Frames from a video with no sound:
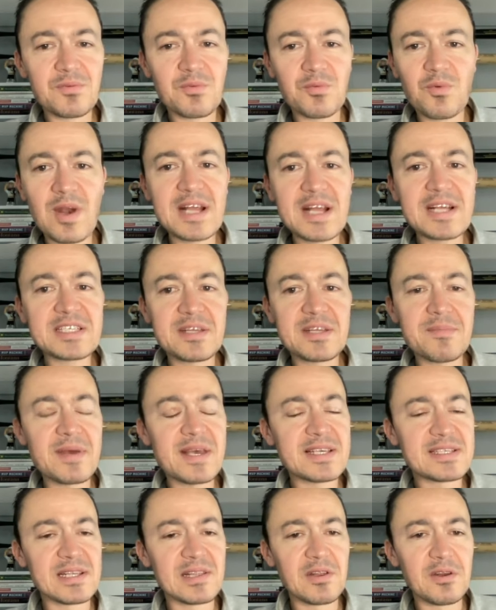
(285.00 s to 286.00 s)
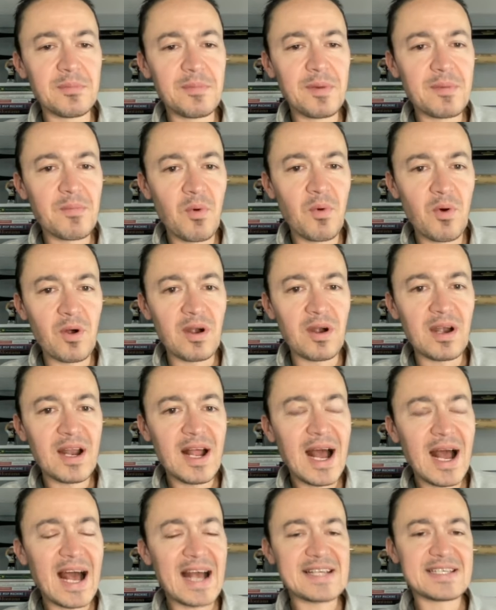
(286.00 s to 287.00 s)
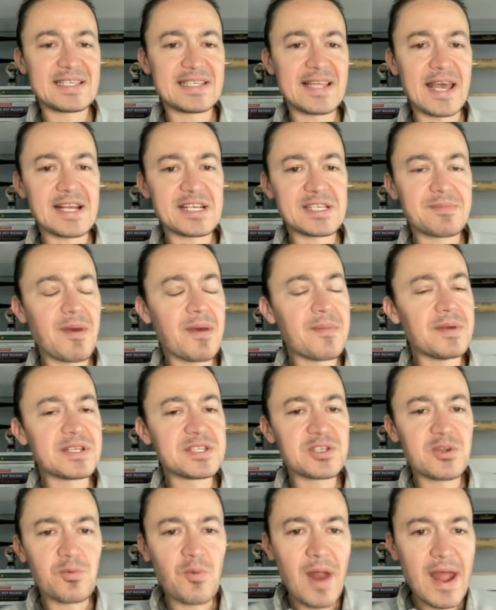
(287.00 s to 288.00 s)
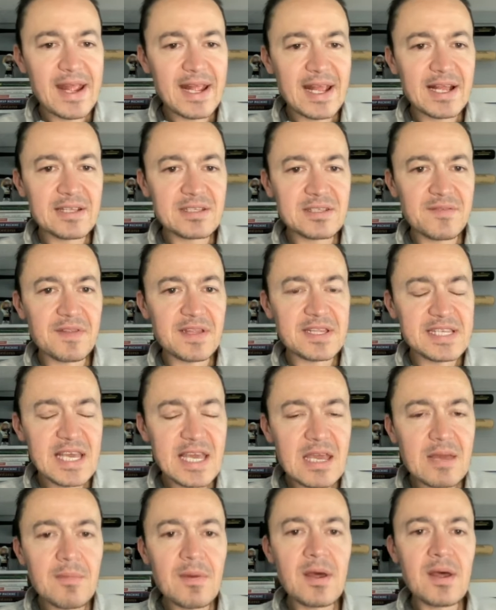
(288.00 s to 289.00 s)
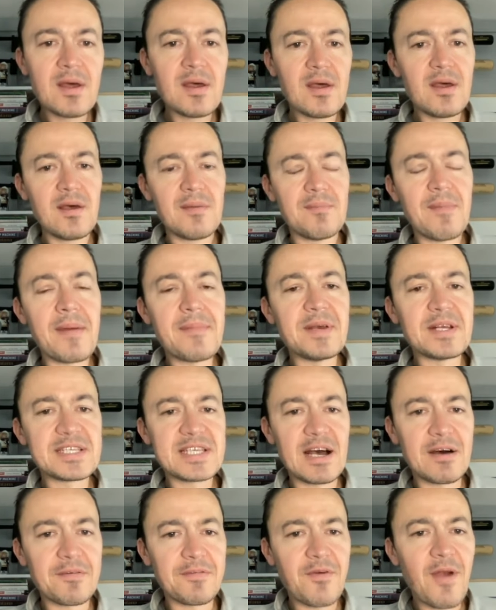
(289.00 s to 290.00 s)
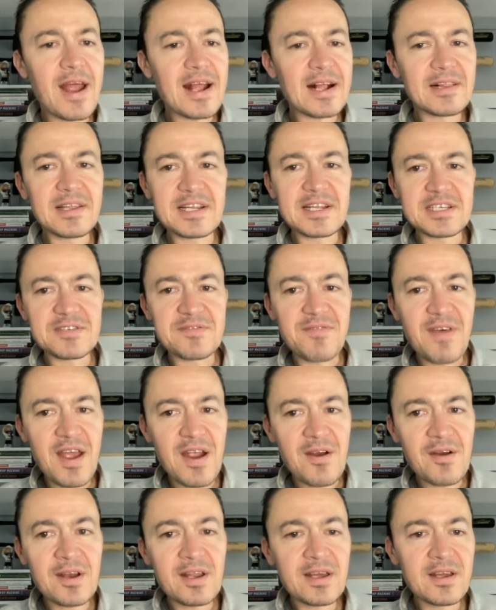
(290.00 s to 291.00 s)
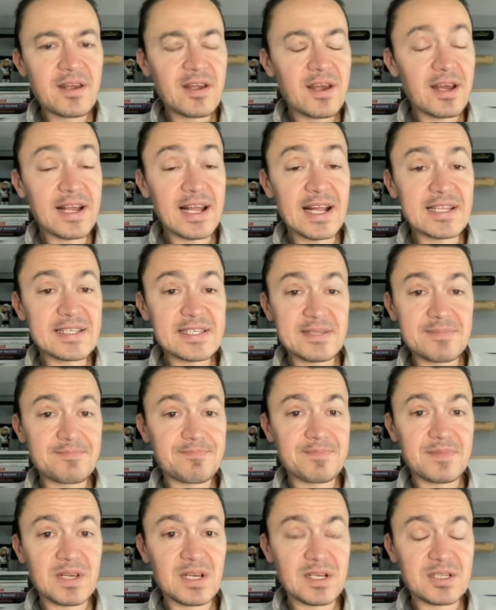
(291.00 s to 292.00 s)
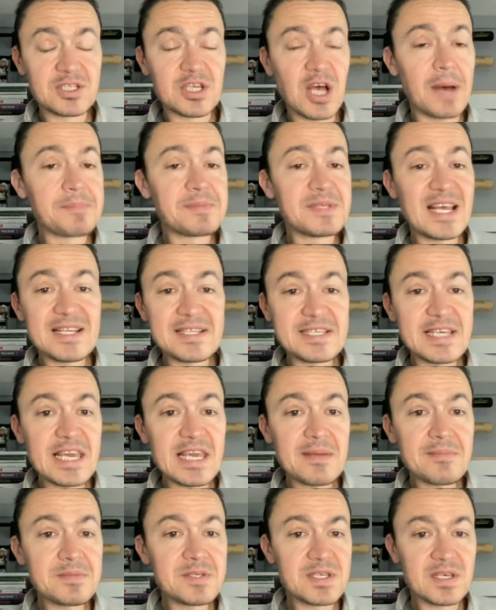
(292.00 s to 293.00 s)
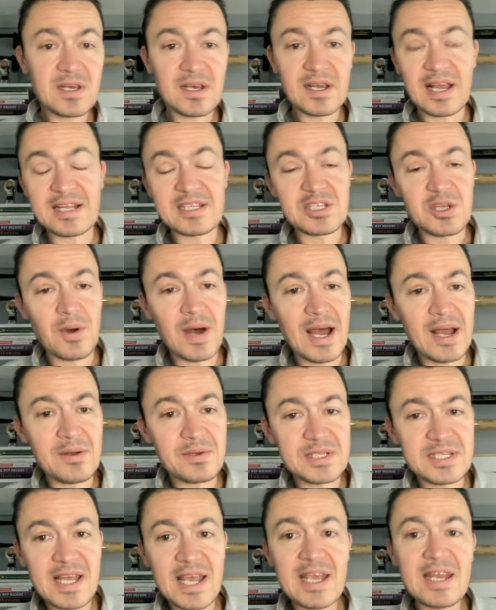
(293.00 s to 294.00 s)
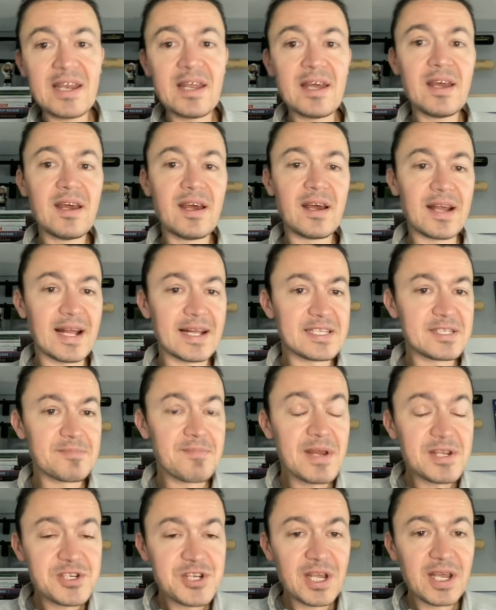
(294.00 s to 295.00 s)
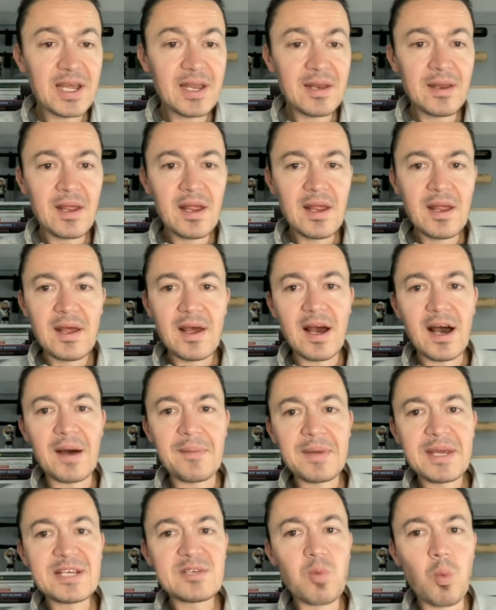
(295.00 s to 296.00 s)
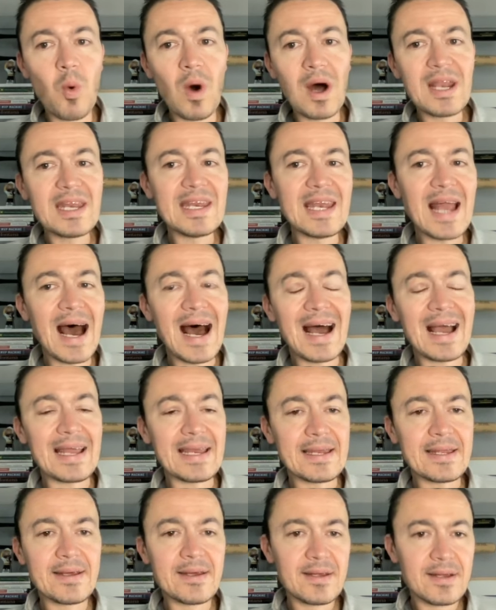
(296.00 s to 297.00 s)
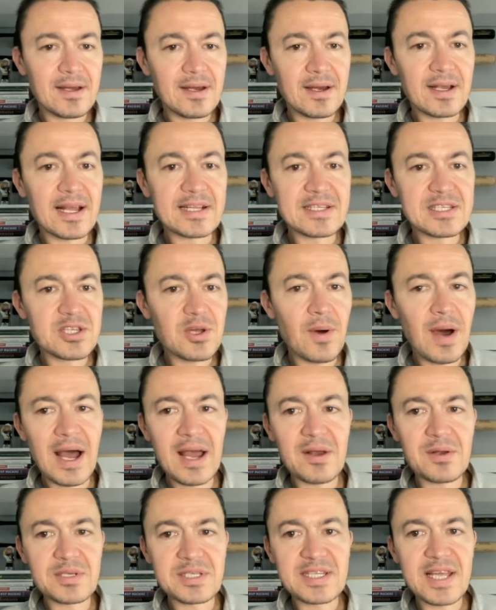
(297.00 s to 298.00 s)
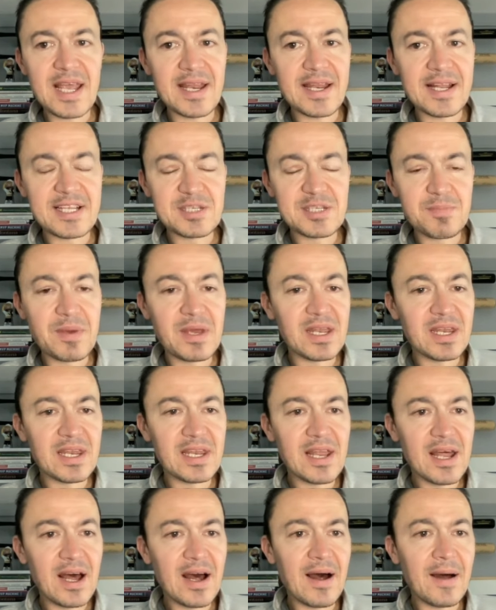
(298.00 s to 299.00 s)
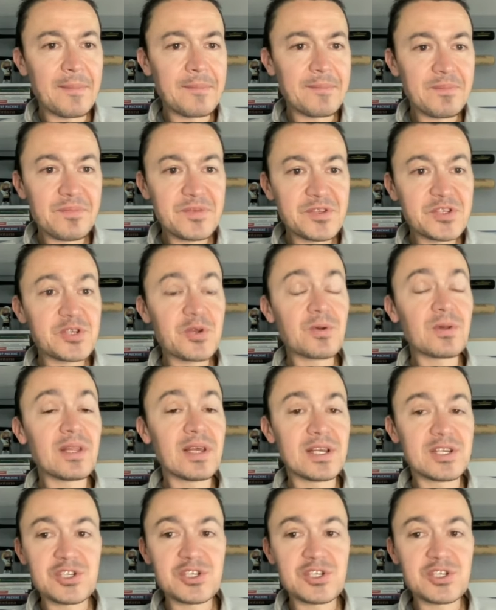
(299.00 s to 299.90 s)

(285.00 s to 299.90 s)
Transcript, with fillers: rings to me as a little bit more high stakes. Maybe it's the rankings of the team. Maybe it's how Franklin has fared against top 10 teams, against Ohio State, against Michigan. He's 1-9 against Ohio State. It's been certainly a